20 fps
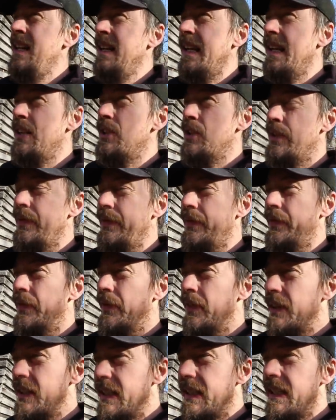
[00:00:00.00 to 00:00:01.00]
can just
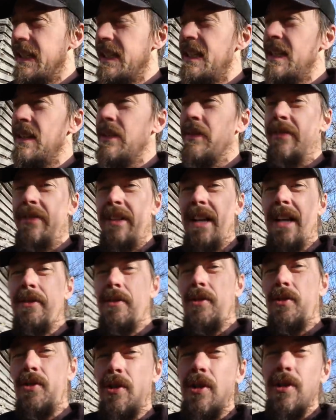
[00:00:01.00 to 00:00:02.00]
freely fly
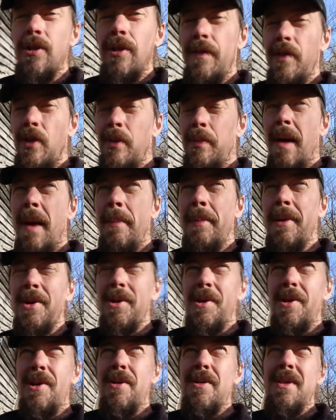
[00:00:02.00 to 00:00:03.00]
their drone over your property,
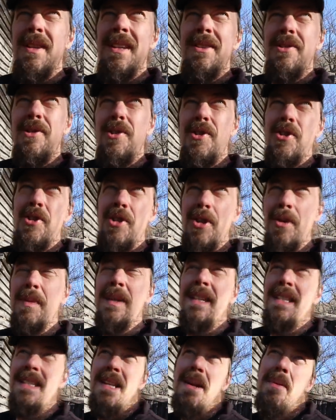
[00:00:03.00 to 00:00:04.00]
or do you think there should
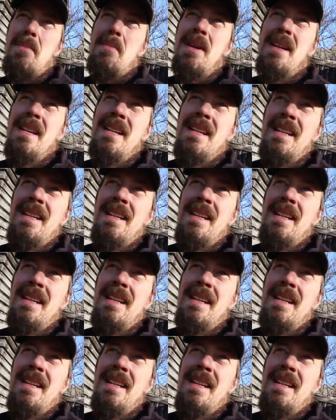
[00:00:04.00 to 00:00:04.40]
be some